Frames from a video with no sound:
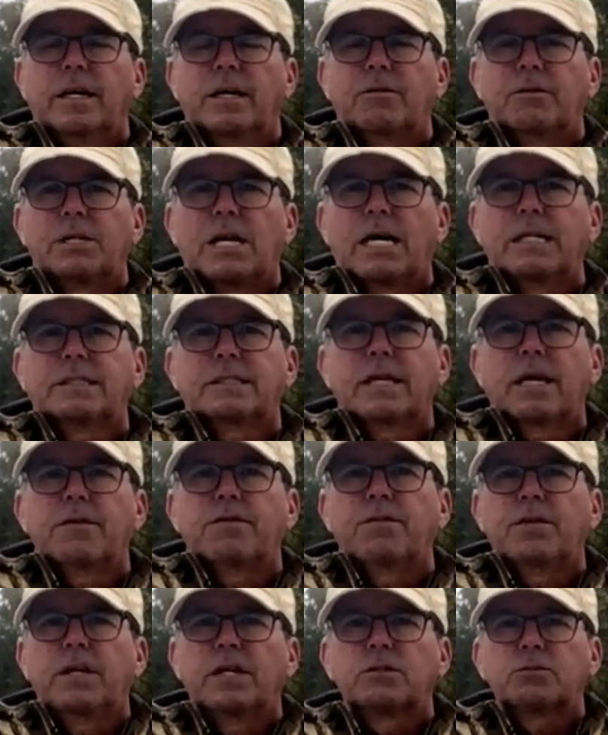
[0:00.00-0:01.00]
And when I say
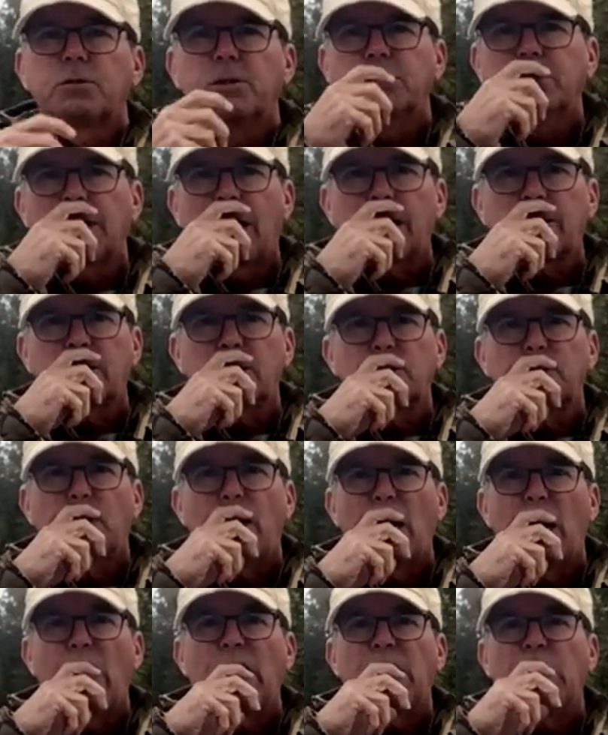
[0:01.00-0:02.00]
fish, we stocked this
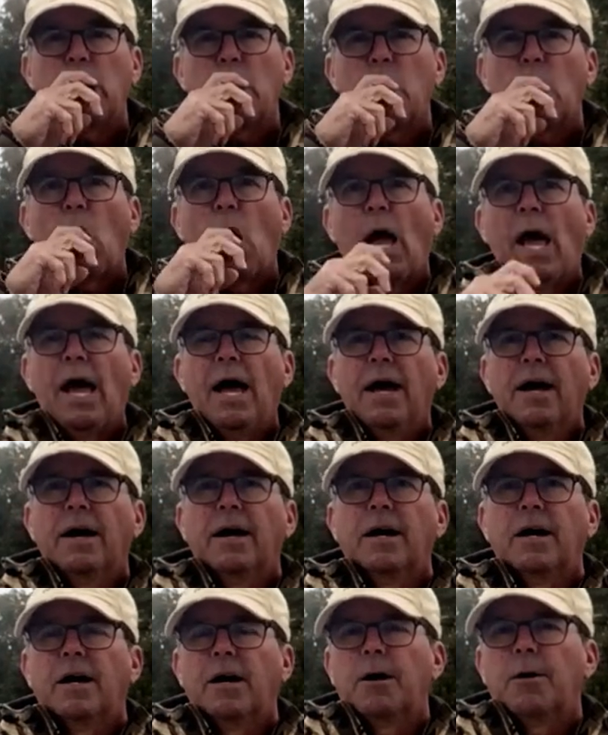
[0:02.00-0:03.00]
pond
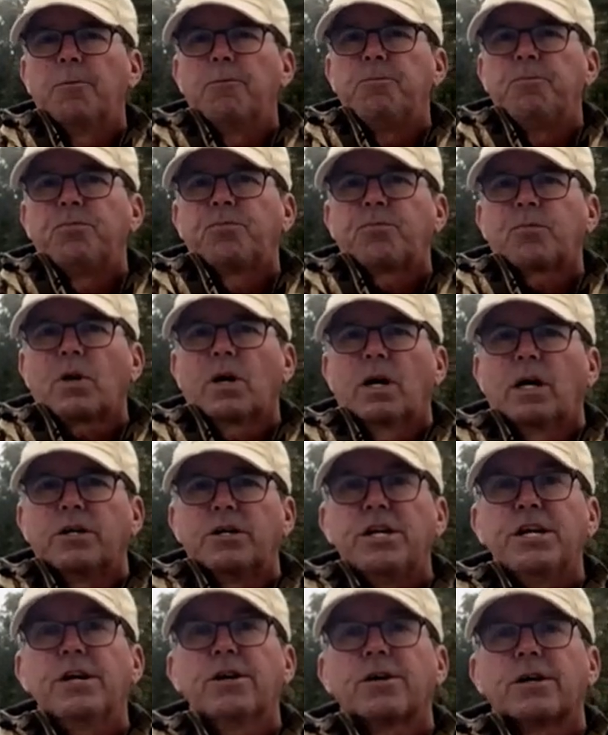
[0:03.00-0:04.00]
um, a
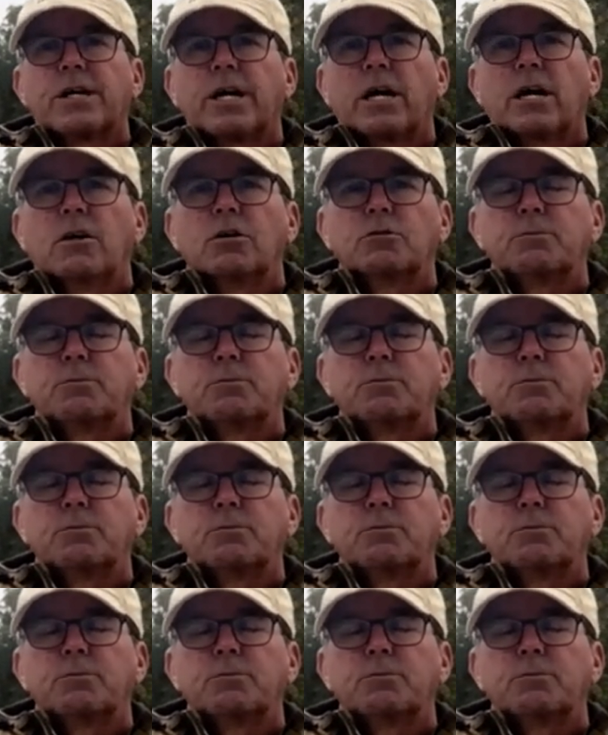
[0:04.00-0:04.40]
year ago.